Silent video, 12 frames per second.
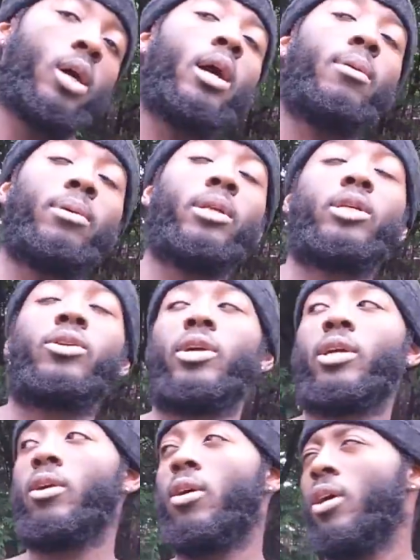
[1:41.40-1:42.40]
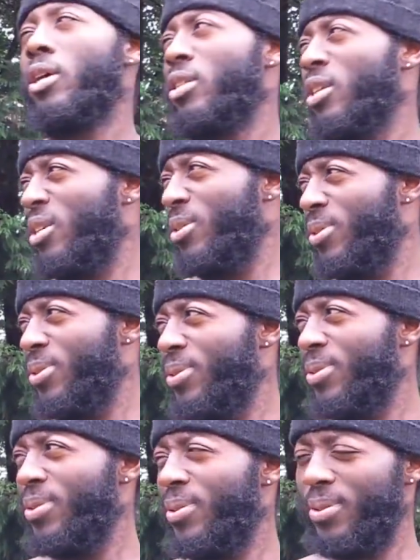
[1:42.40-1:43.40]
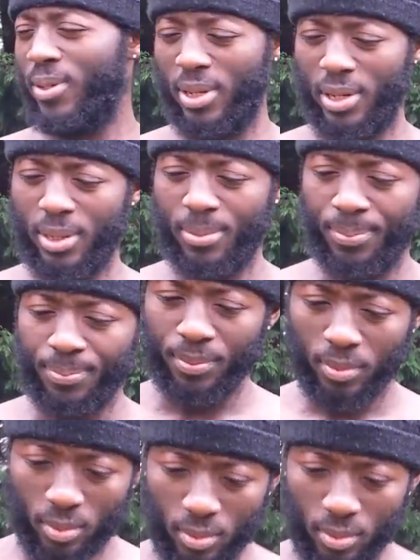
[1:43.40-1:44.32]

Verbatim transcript: I'm gonna train harder. Um,